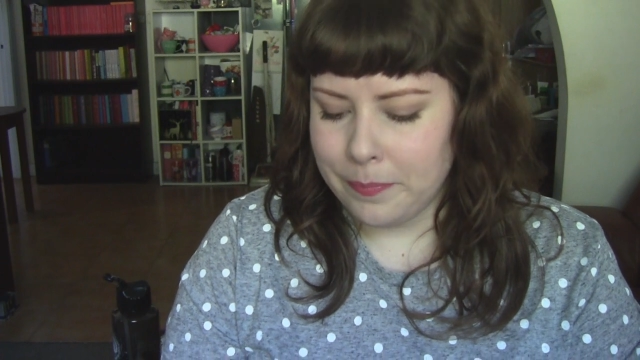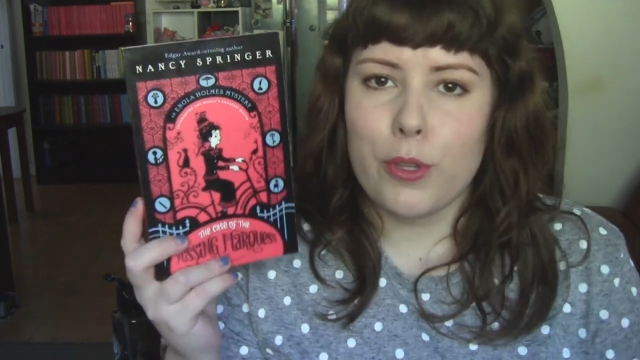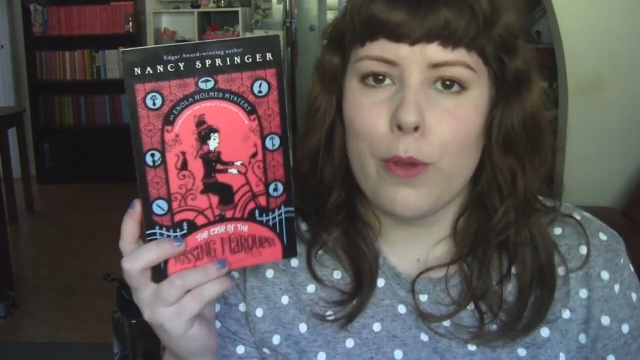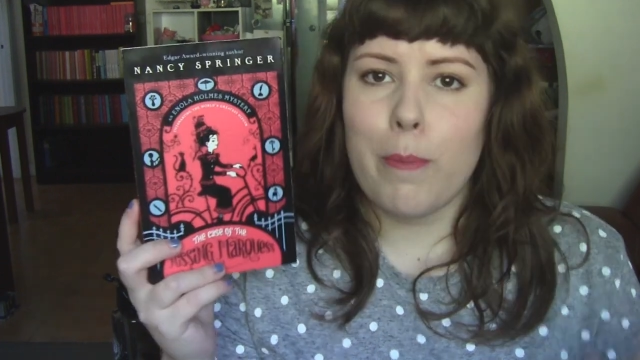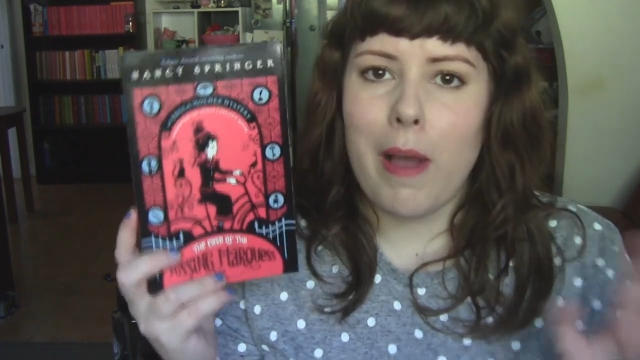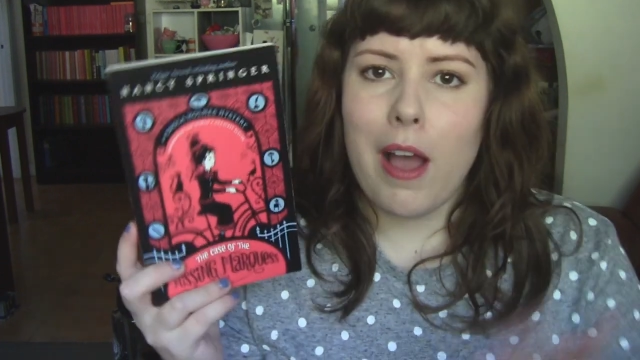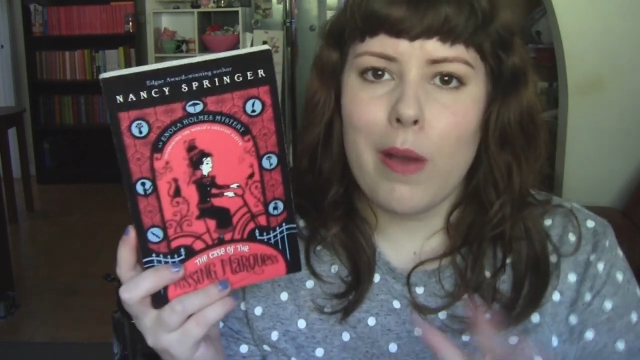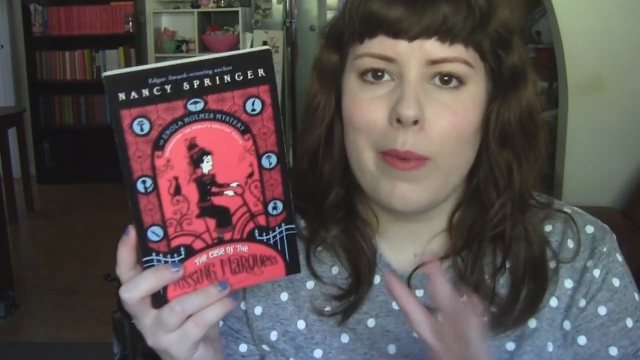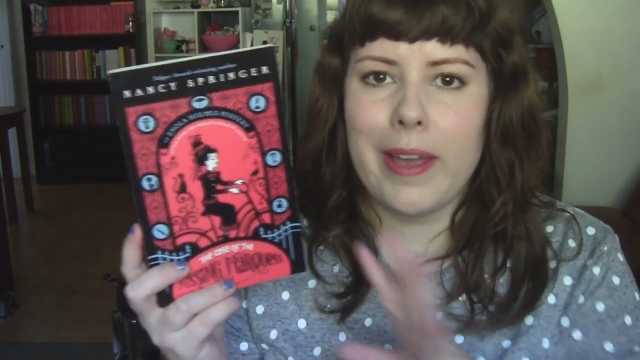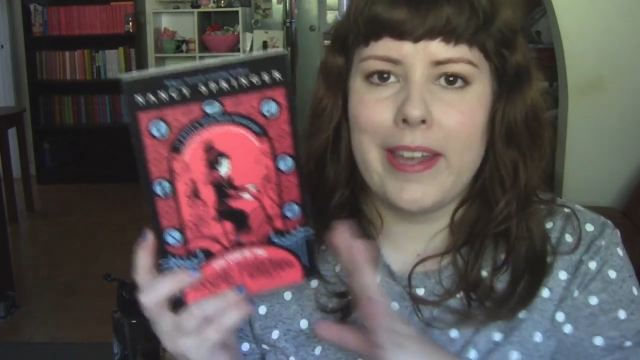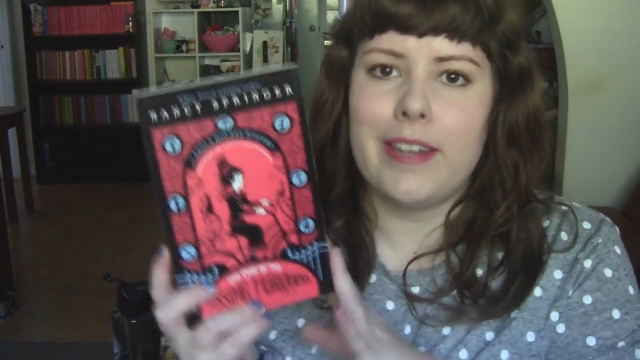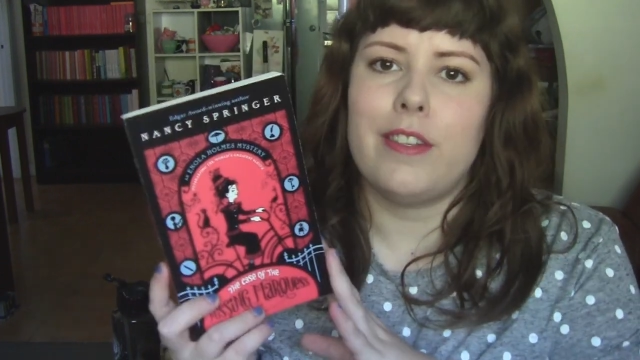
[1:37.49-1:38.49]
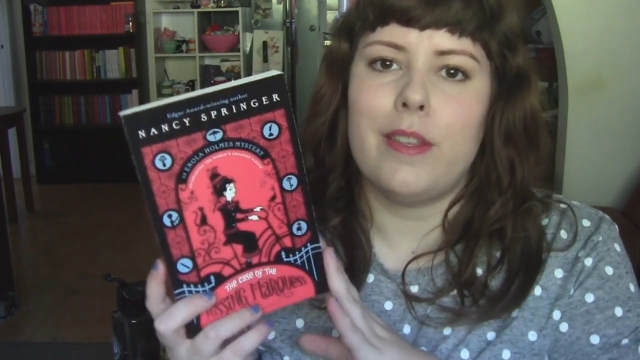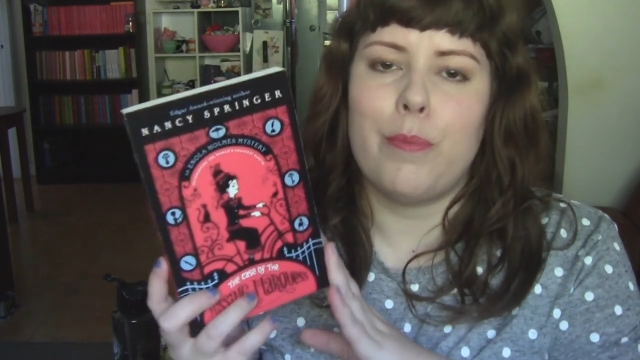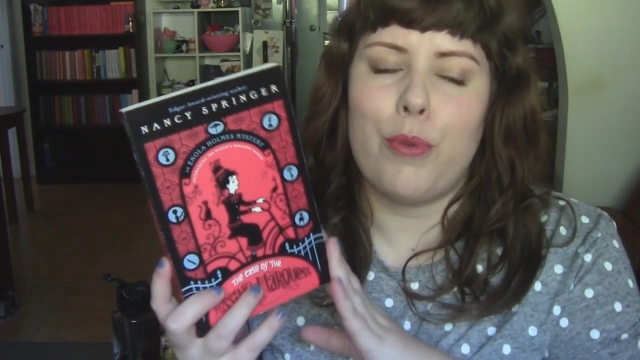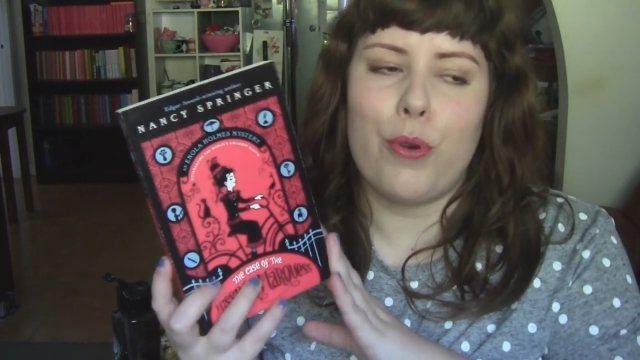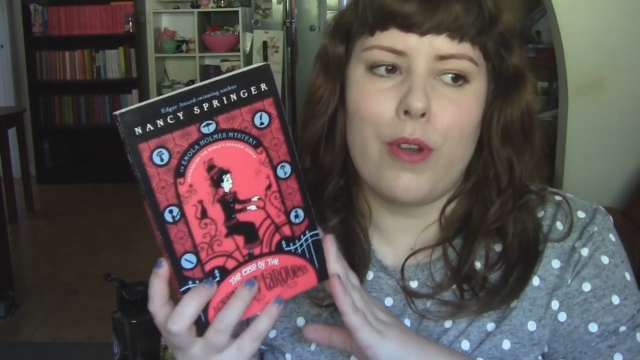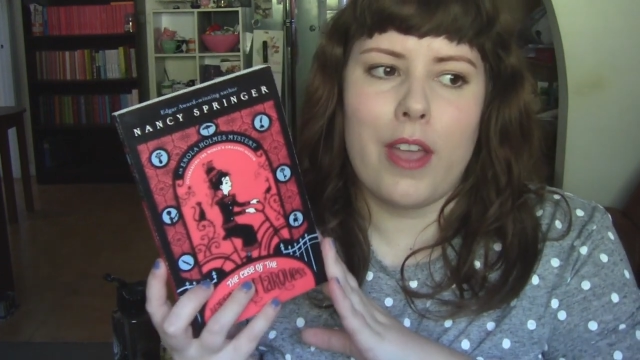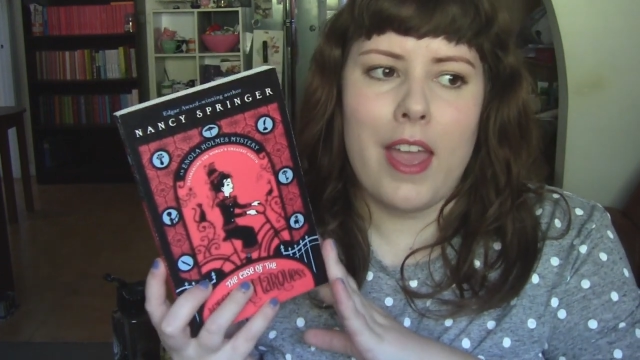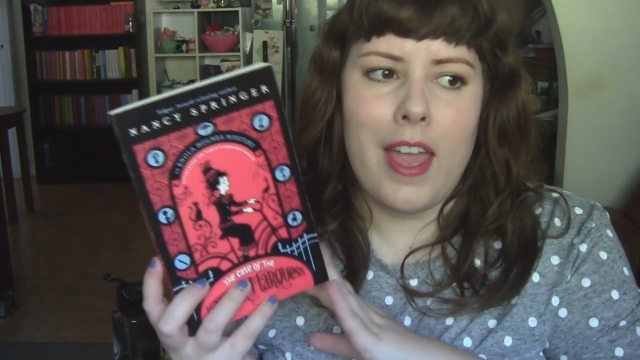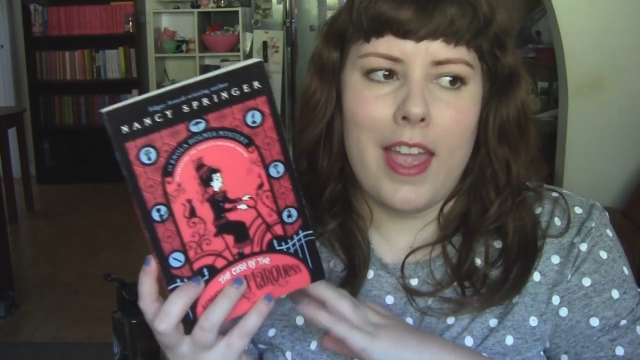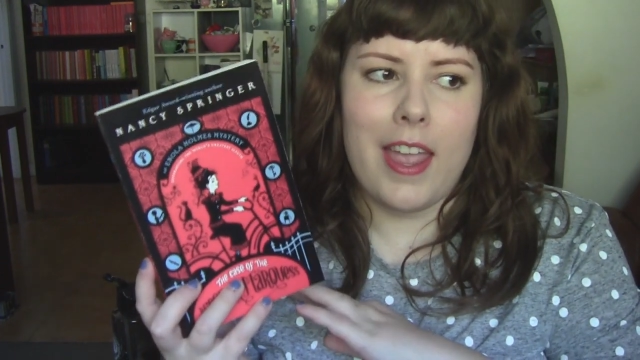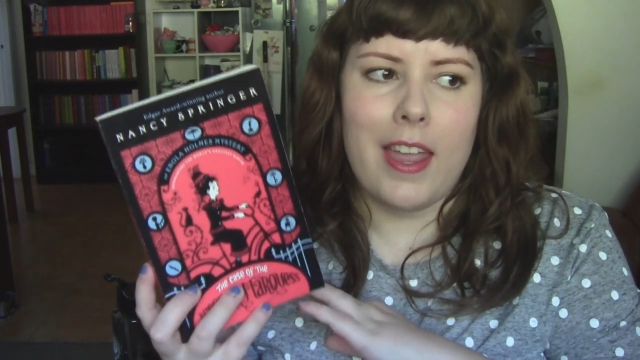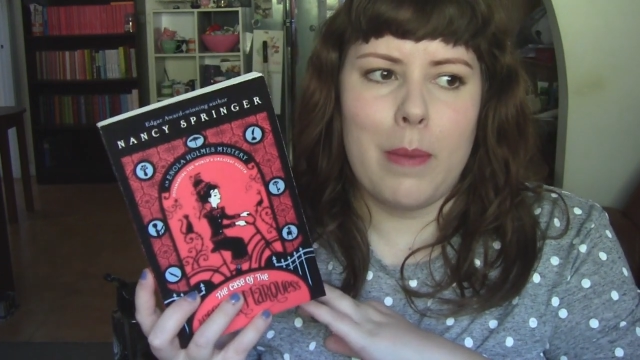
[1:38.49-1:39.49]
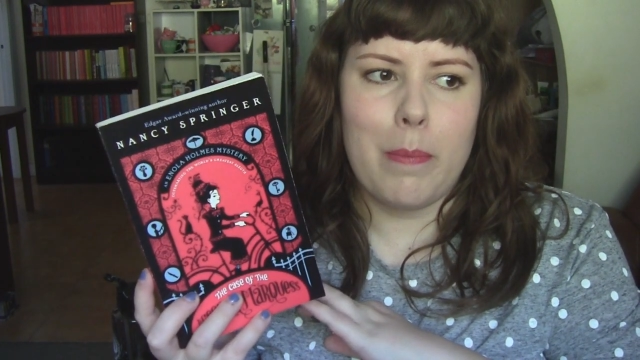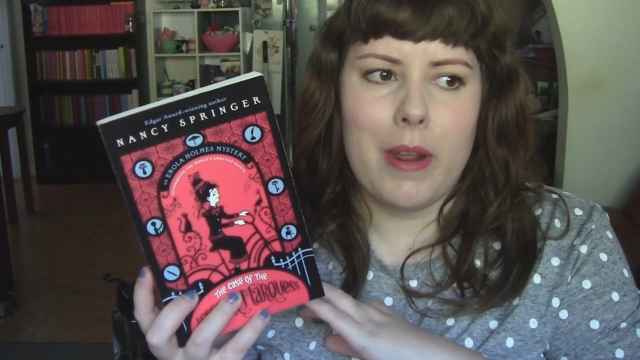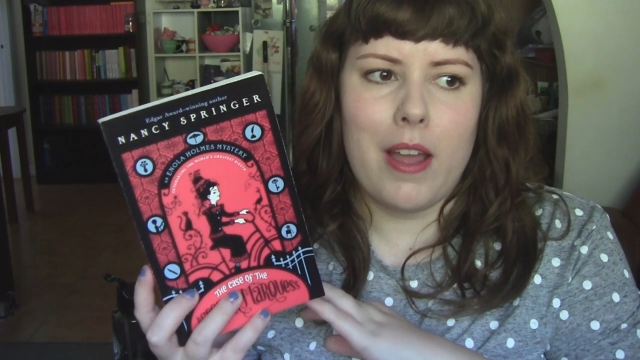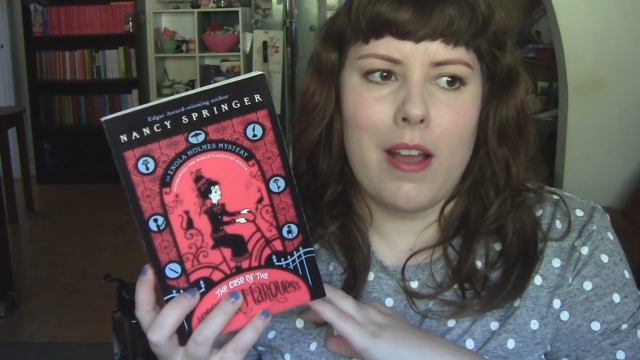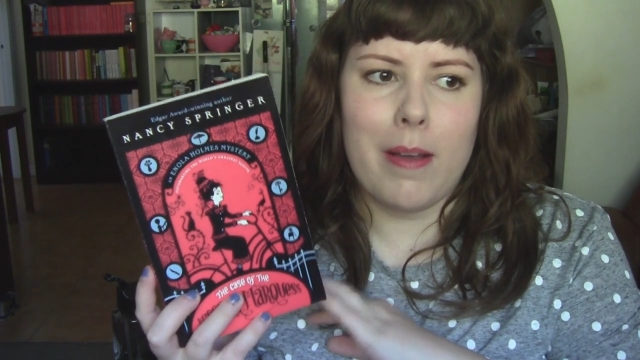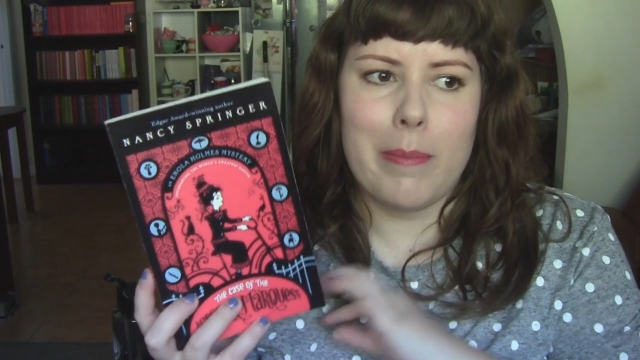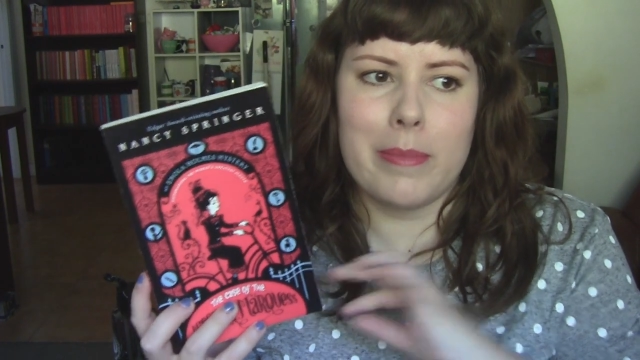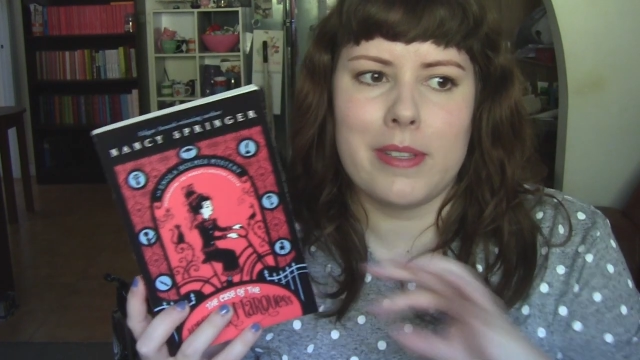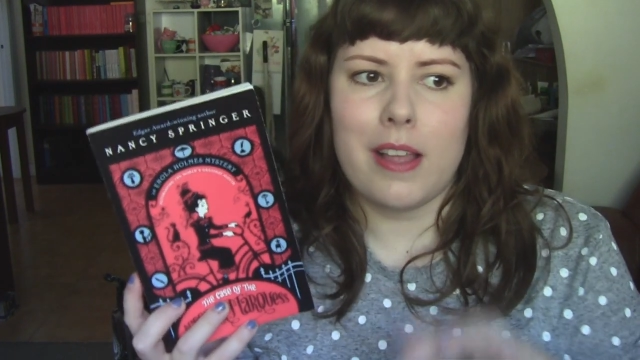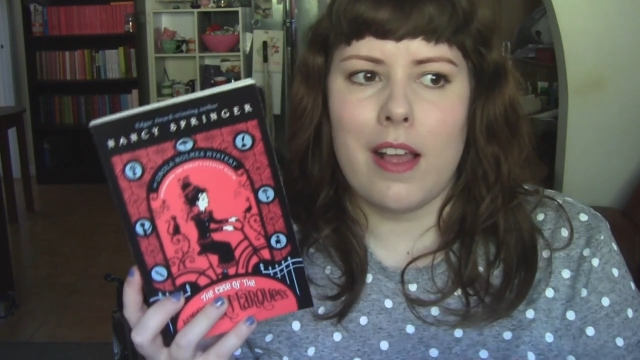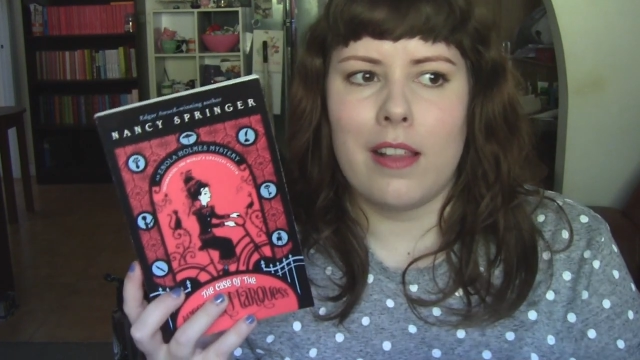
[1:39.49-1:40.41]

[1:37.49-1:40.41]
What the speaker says: So partway into the book, it becomes